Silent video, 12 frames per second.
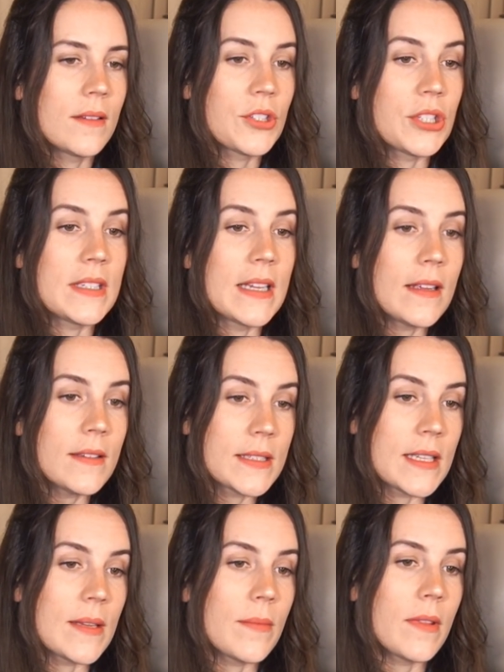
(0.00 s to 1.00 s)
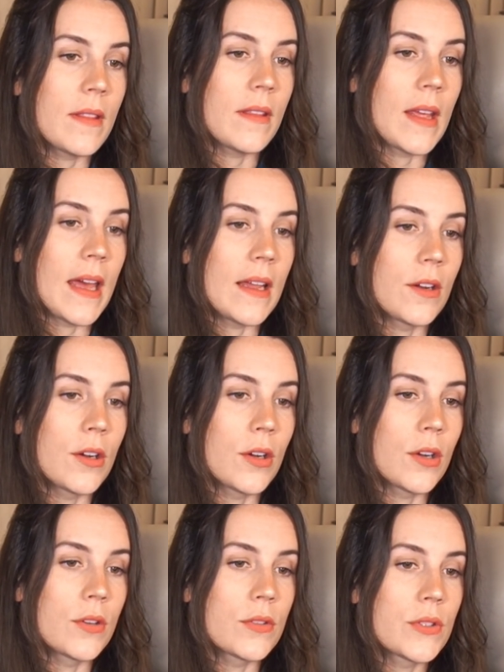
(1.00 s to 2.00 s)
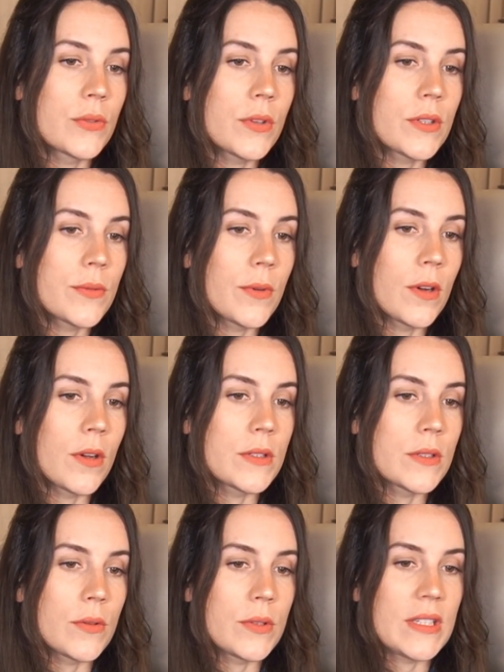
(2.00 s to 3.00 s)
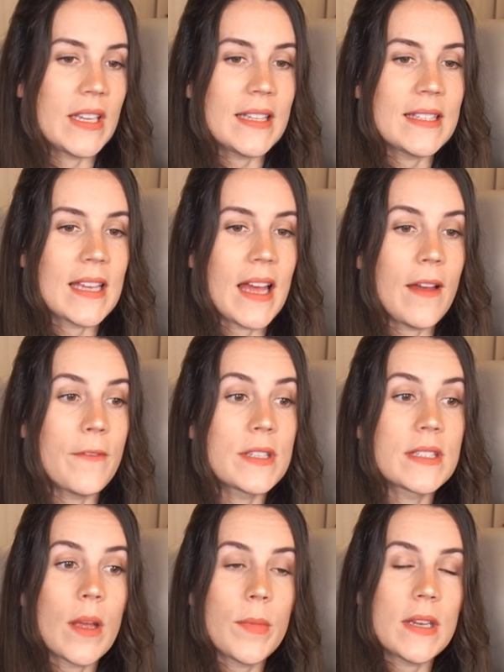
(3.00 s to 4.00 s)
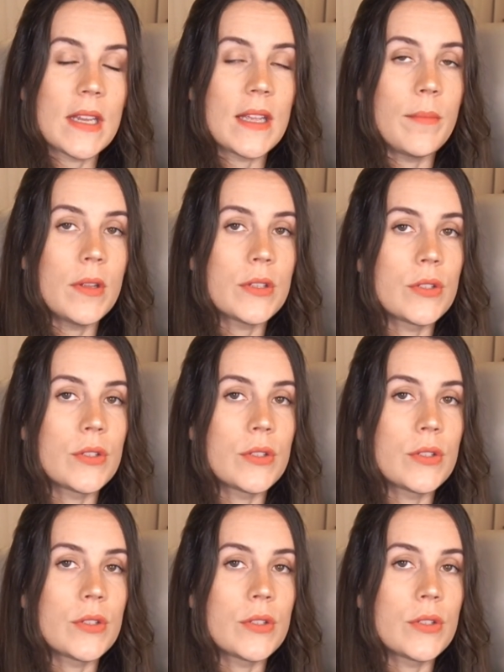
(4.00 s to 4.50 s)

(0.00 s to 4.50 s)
she tells him that her sorcerer associates have summoned him